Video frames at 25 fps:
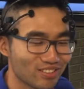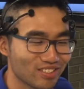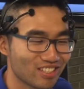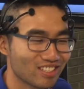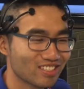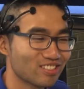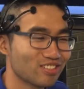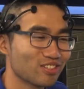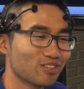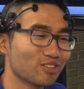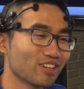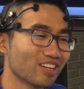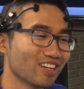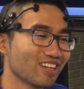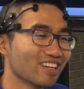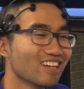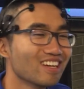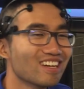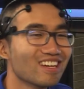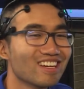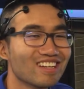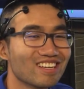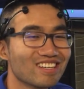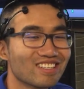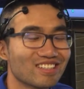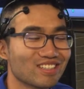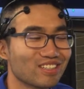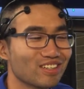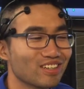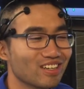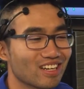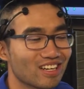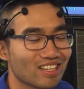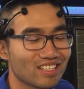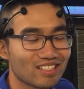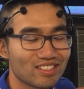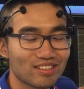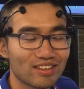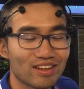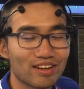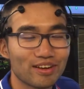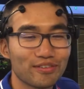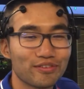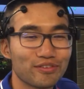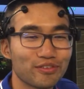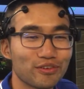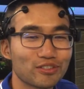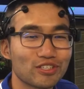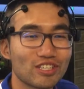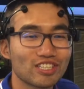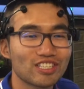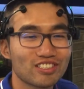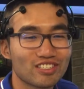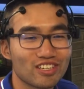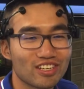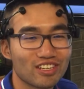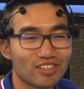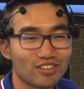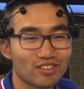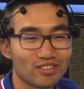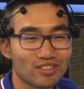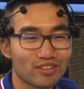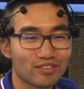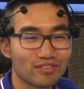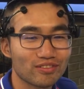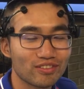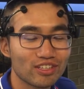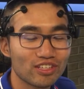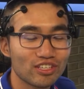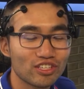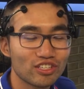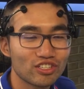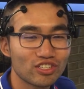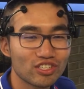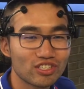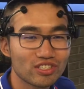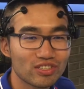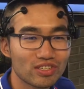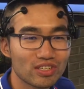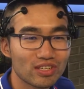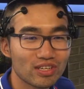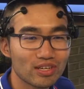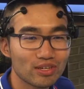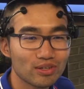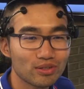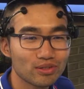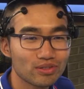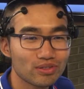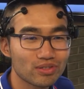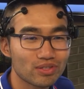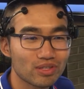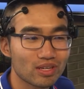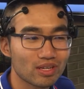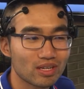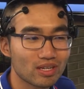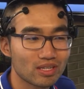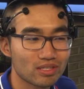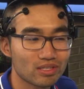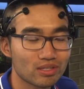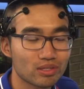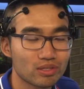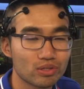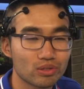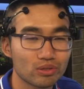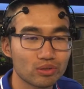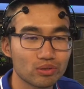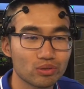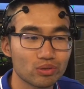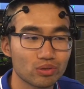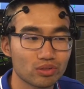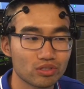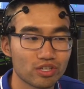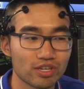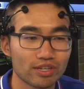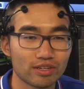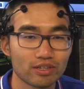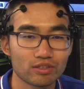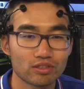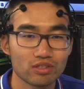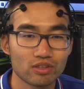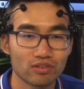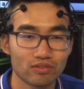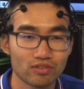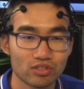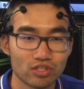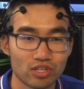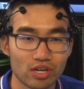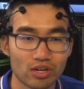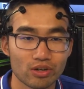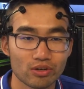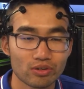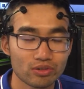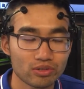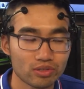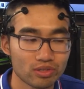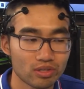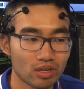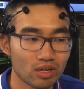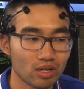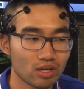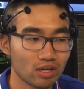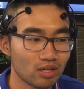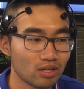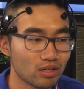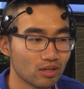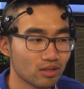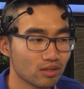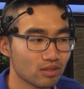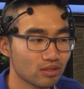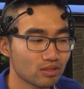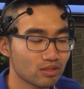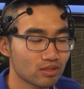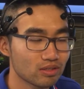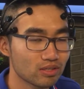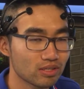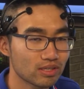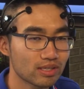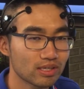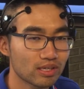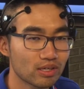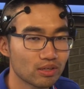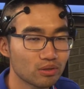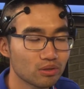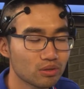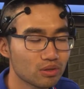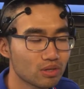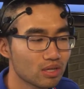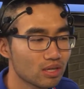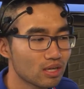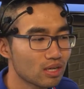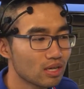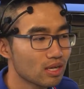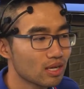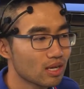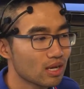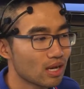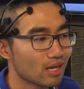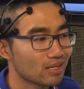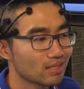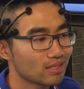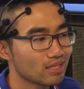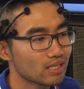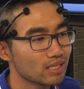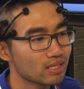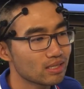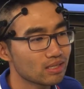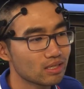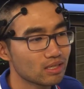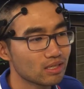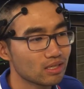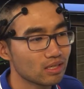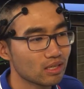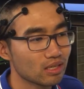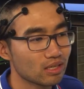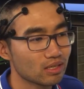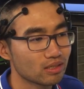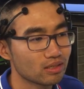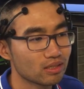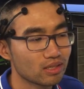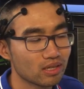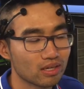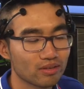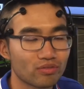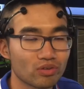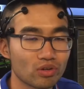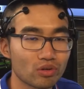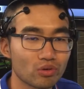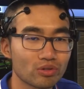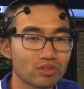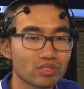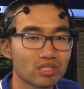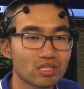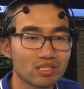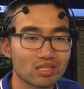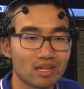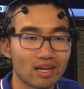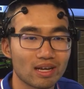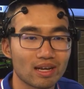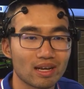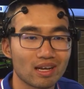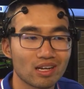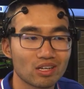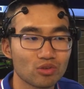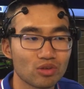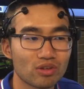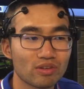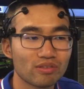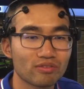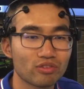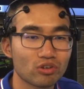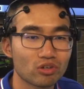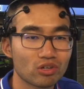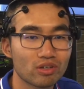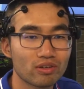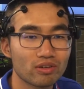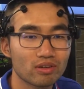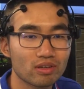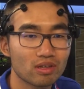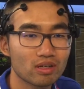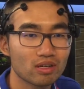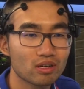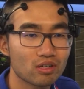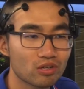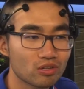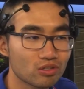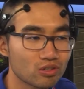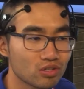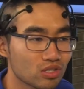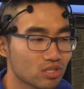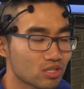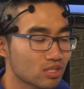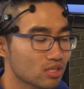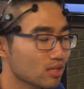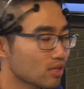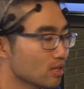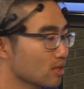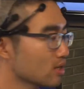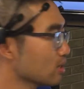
no, that's joking. So it has uh, 14 channels of EEG signals, has 2 channels of gyro uh, signal. I think the uh, data frequency is like 140 hertz.